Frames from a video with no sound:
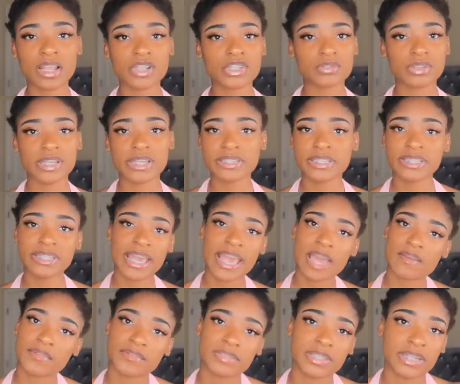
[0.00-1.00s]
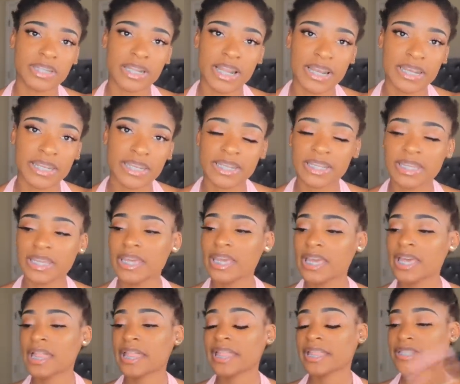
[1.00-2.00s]
Trees didn't have everything that I needed.
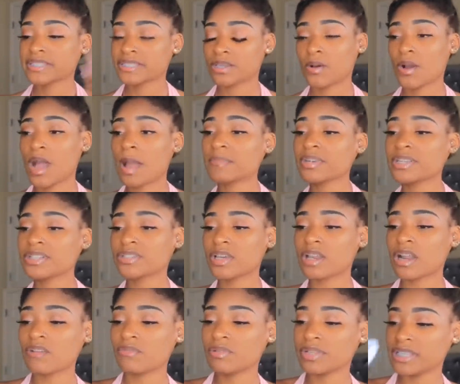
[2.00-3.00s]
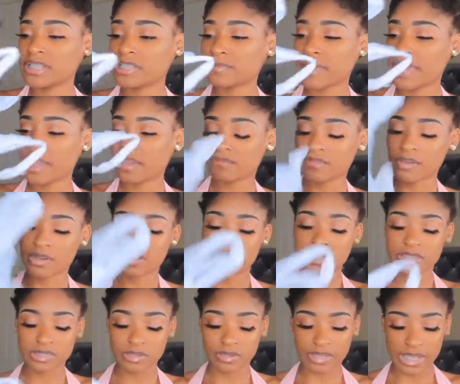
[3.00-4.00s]
So I'm gonna start off with this bag first
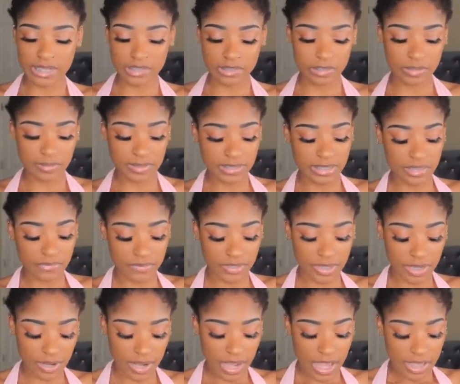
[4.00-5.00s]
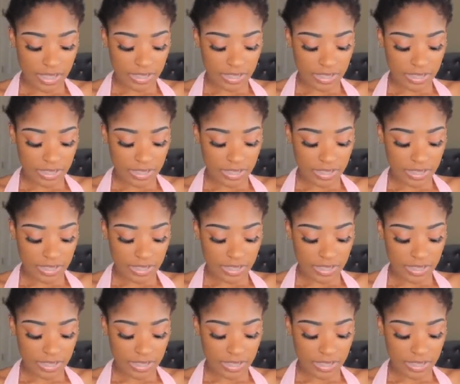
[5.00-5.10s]
because it only has a little bit of stuff in there.